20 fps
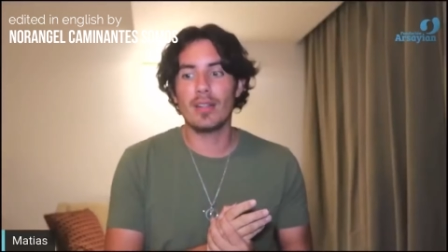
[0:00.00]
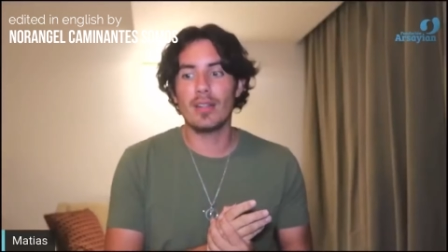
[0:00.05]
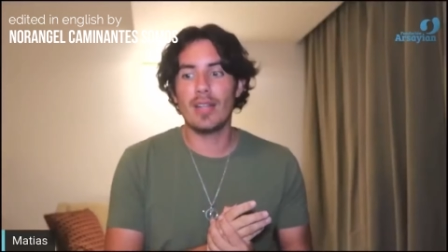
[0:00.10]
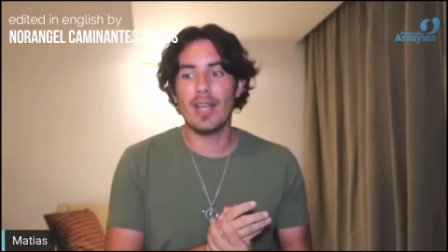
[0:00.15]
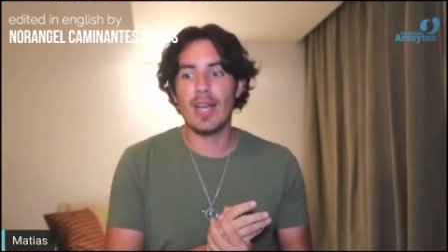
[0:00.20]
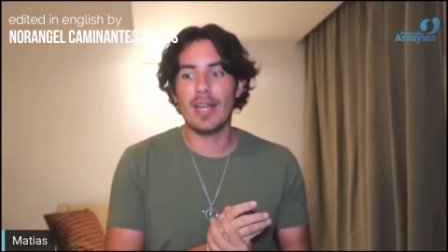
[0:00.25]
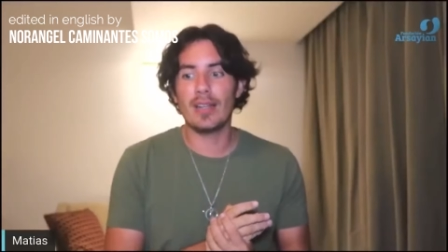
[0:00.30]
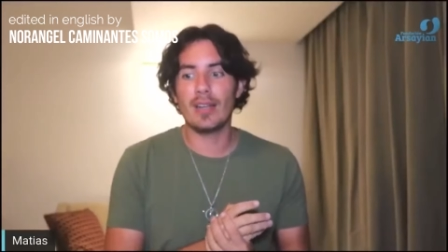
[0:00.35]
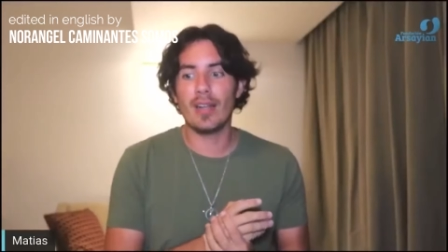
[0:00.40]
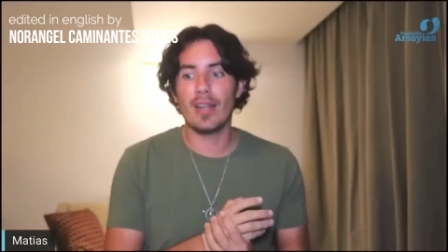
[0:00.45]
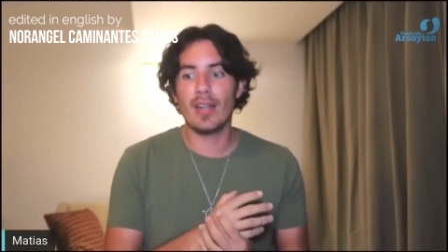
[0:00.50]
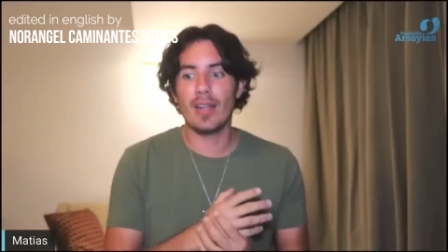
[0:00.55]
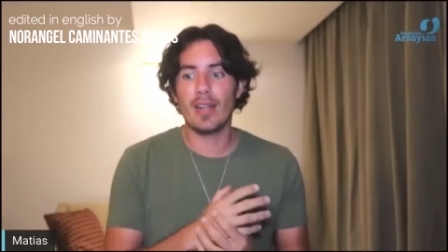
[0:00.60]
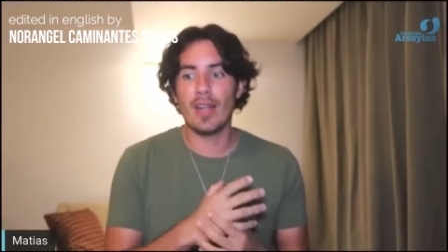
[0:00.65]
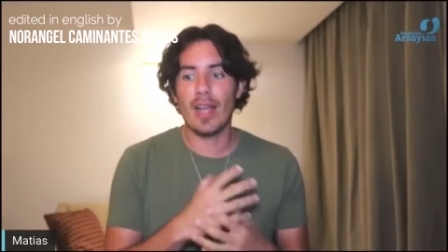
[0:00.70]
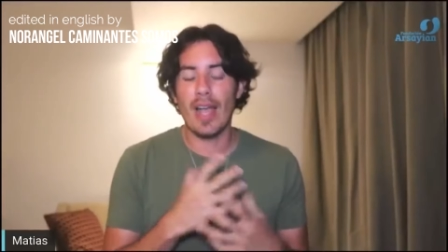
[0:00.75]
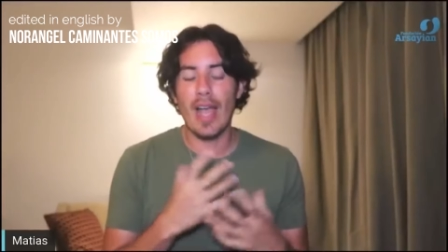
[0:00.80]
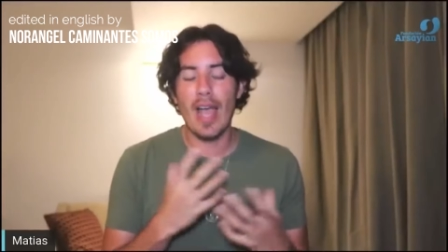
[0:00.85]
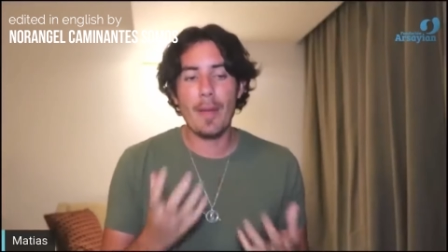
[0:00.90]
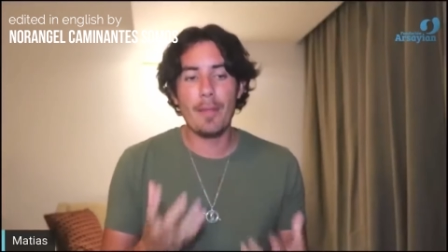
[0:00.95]
that
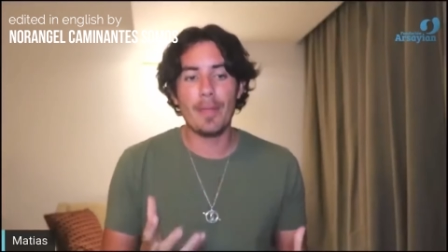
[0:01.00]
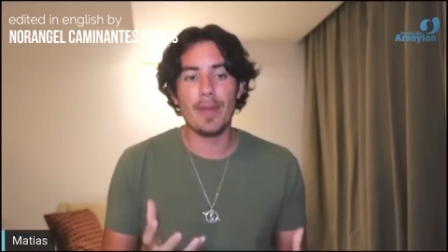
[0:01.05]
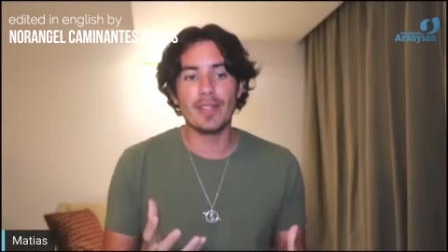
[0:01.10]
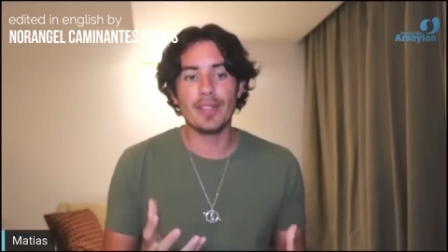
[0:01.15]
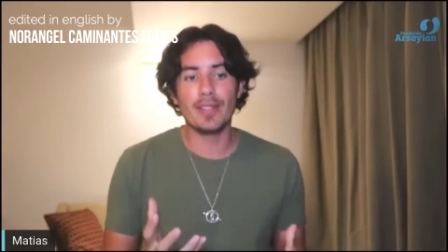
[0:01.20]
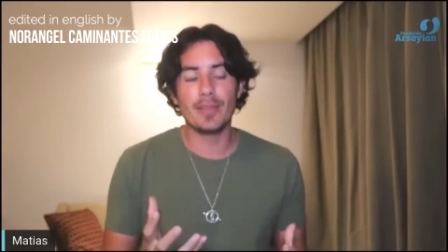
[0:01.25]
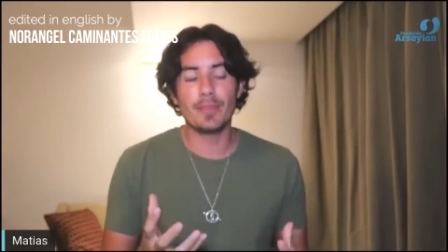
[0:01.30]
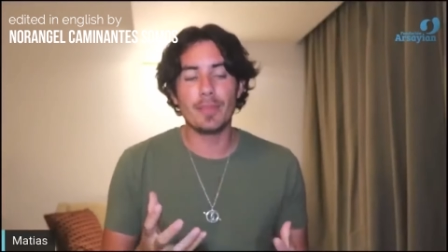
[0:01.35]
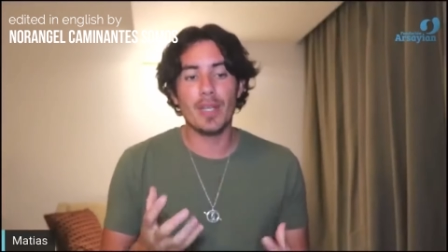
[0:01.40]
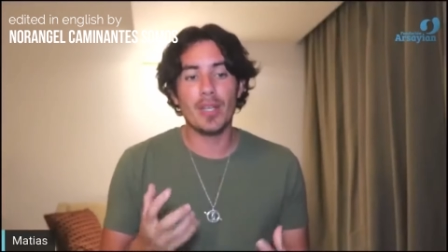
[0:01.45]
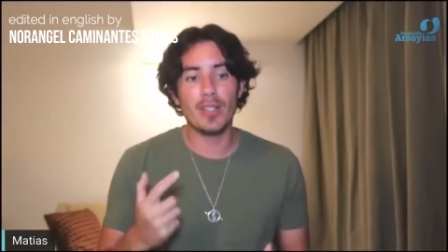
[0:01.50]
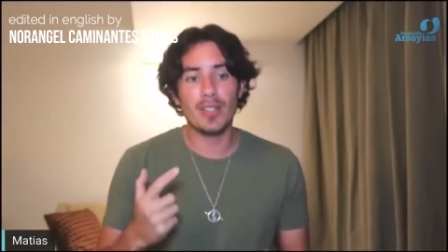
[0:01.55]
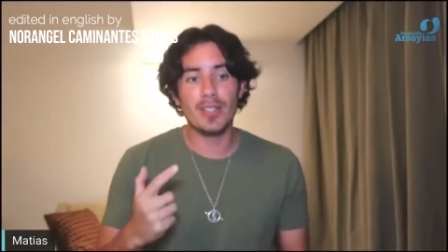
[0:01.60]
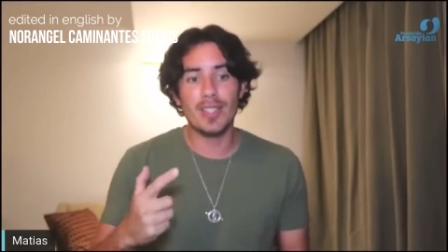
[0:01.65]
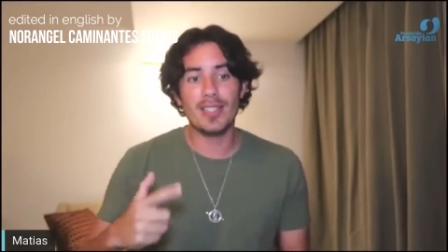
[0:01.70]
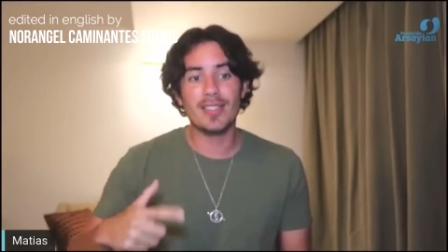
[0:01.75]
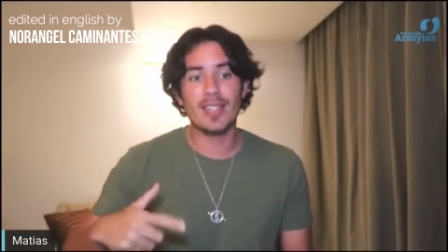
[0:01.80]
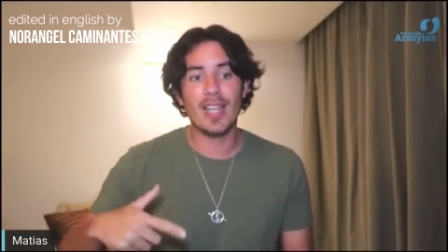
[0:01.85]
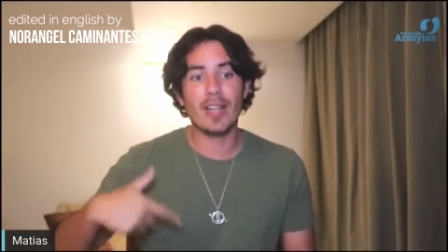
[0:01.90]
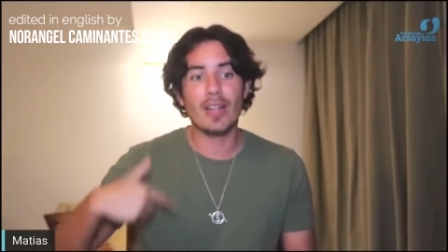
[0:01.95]
happens because
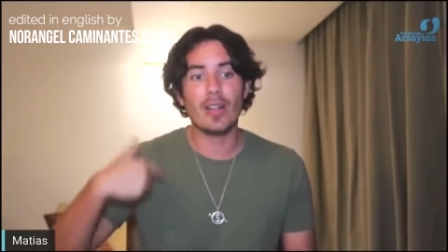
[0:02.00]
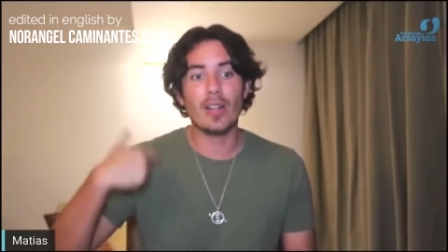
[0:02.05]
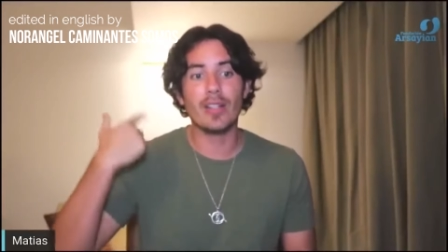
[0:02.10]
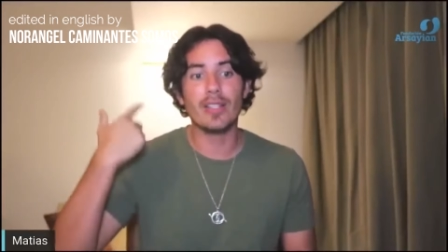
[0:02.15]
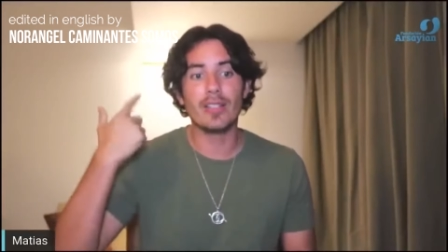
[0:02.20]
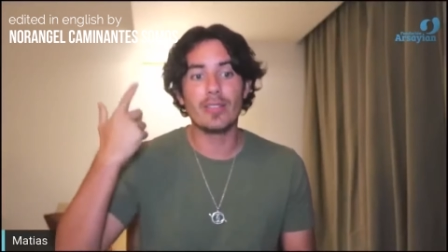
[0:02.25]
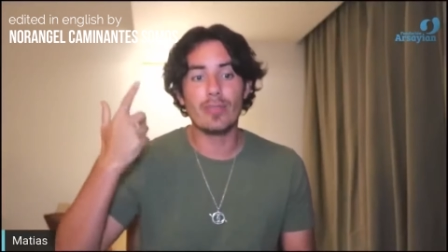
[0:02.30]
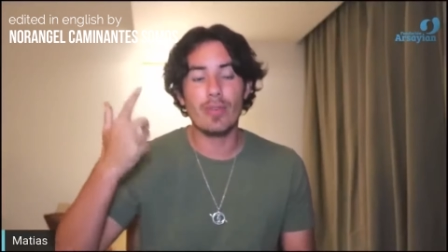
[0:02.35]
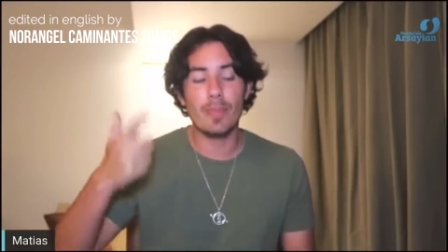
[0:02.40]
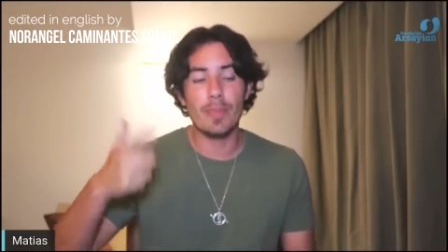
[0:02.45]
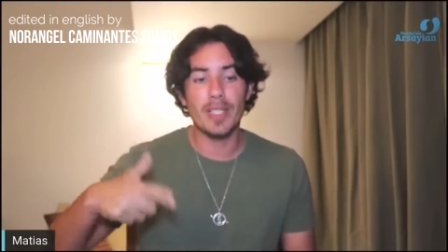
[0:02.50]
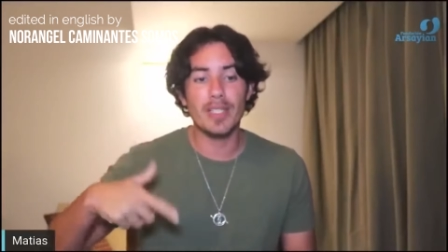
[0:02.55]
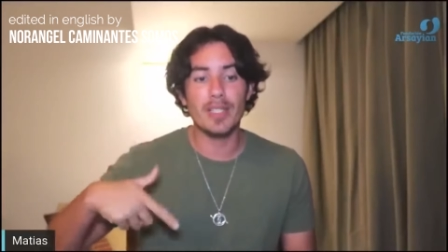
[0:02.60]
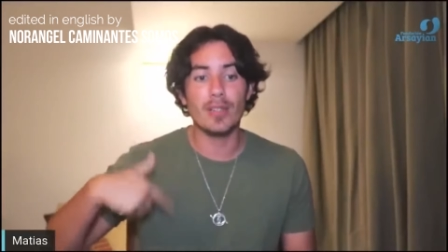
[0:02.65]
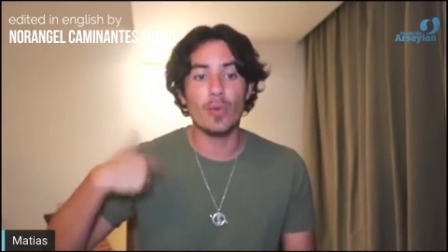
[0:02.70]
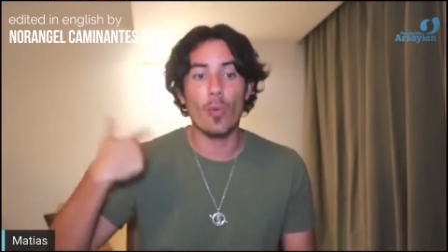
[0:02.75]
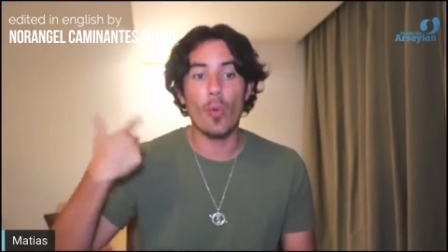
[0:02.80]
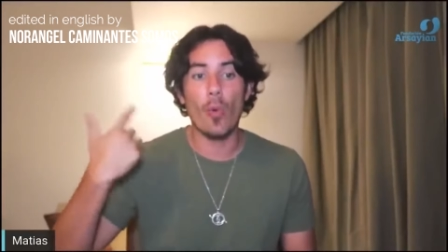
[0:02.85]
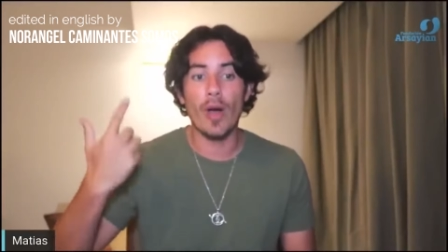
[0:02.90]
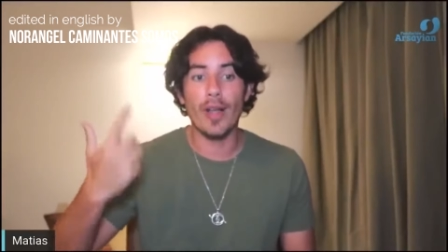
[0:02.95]
the cycle is
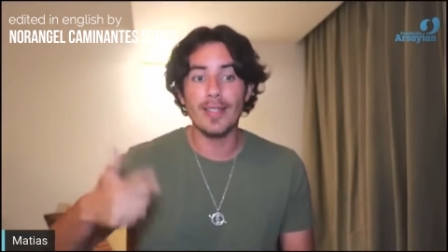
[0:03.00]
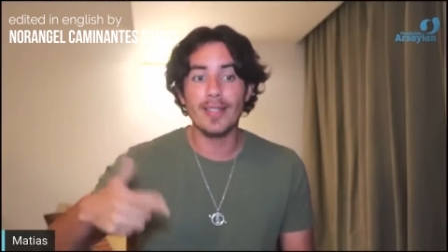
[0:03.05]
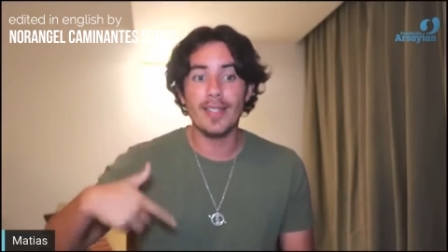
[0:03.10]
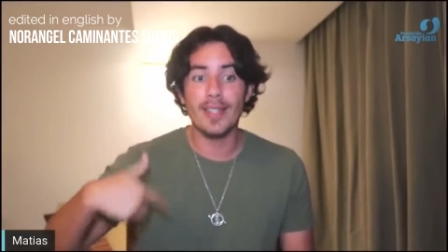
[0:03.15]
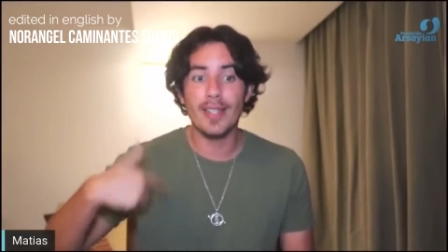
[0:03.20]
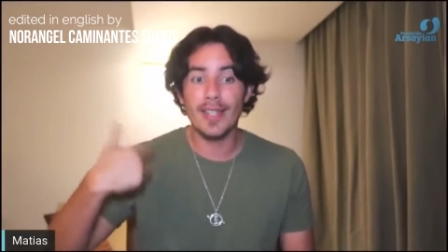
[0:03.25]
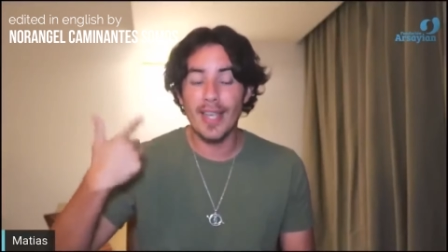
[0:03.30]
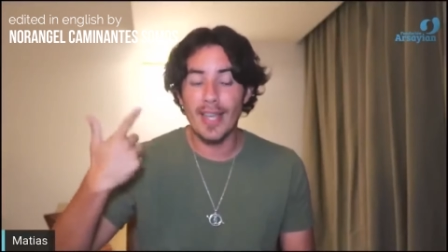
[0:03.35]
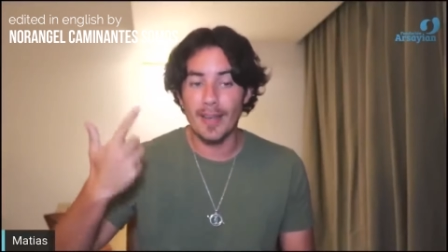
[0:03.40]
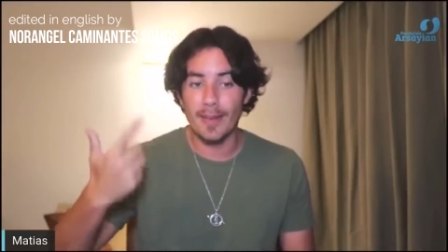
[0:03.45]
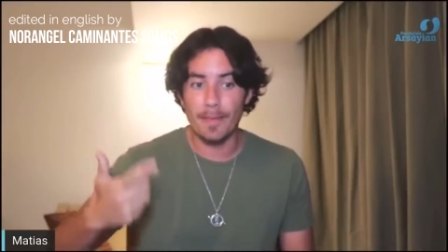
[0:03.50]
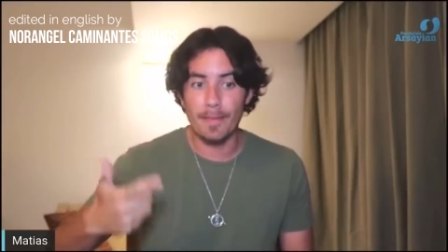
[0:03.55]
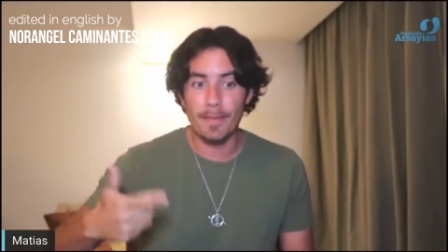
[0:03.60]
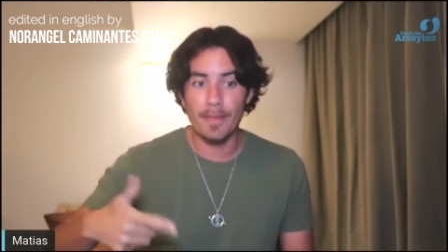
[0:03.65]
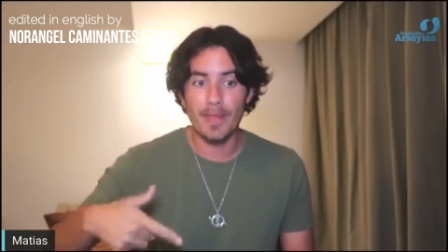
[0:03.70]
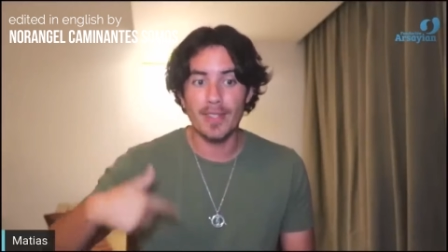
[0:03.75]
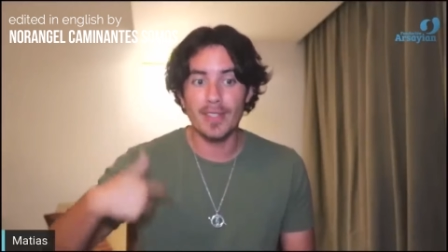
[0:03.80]
repeating once and again.